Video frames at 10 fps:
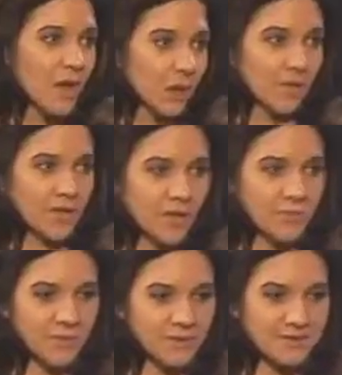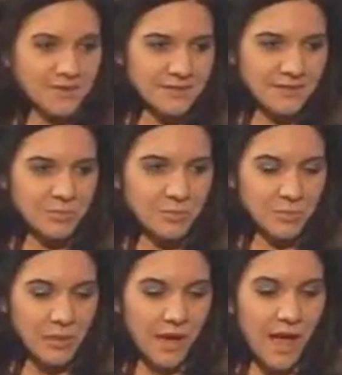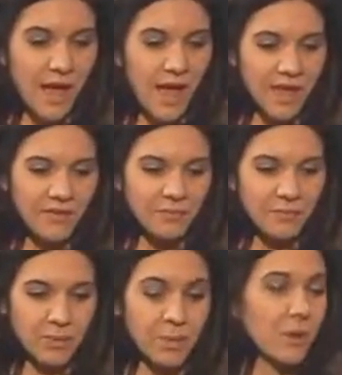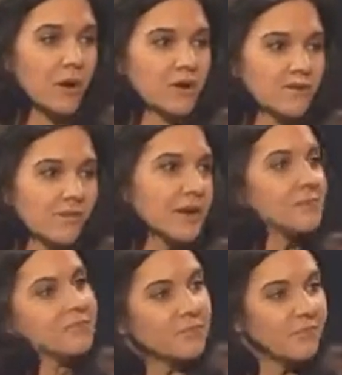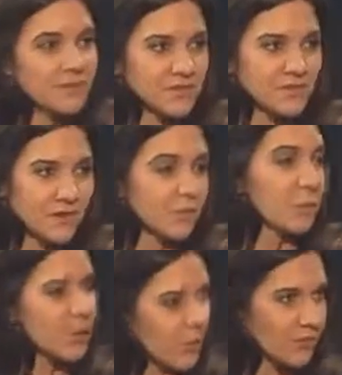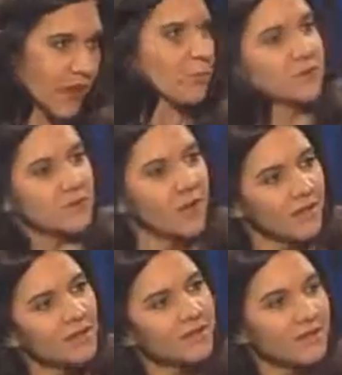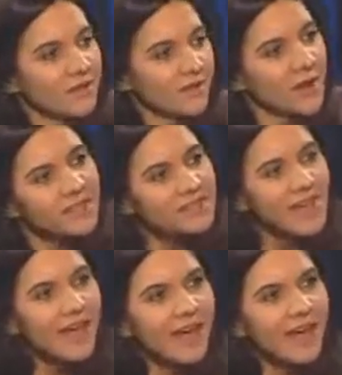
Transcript: Golden Apple was, I have been a part of Venus, and when Golden Apple sort of got the rights.